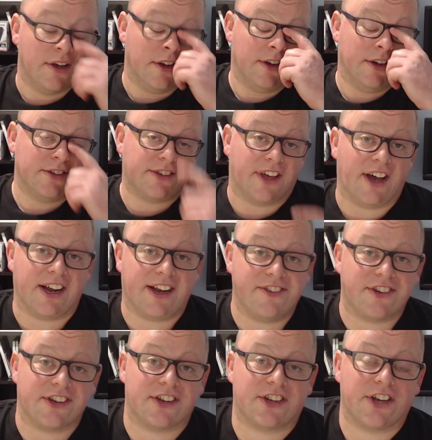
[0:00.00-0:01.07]
So that
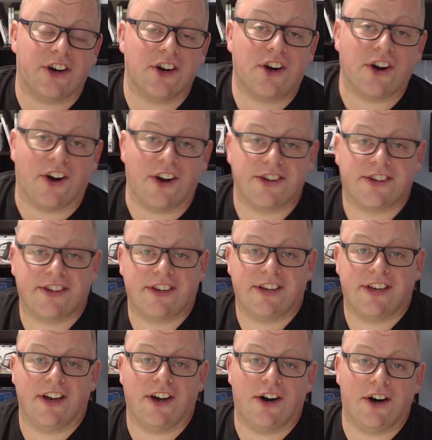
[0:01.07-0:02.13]
gives us a total
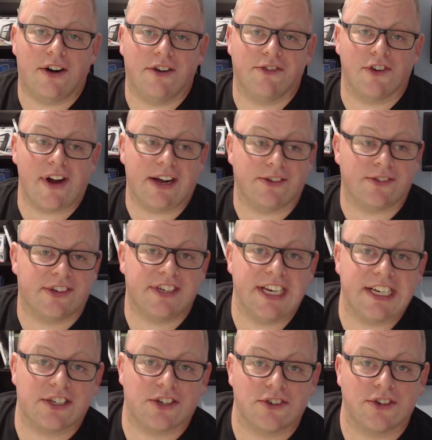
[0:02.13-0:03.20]
cost of around
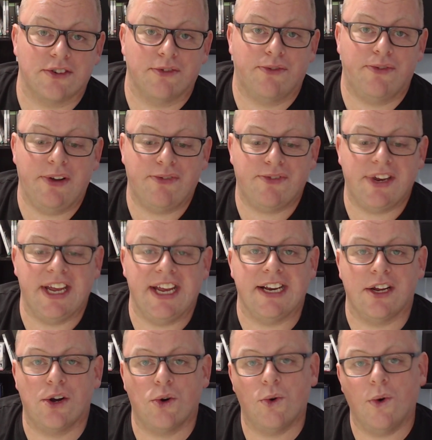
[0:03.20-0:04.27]

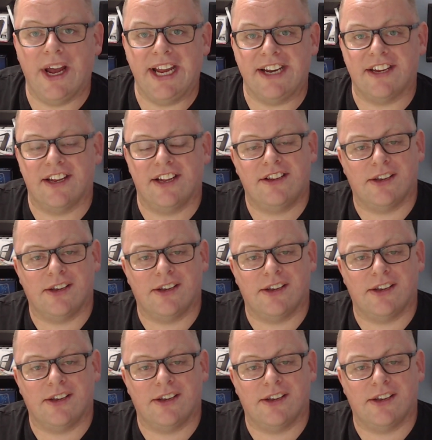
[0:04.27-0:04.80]
615 quid